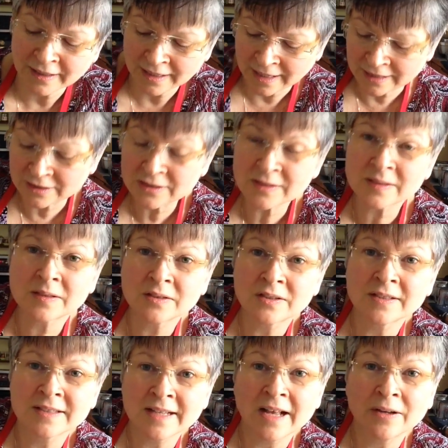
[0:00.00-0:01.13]
And just
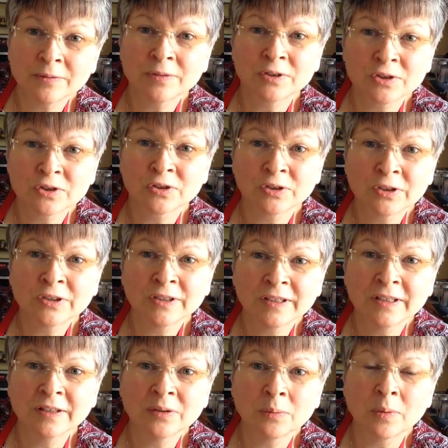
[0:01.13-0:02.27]
dissolve the sugar
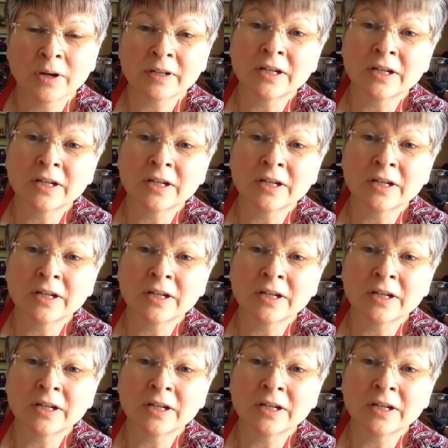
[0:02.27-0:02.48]
in the water.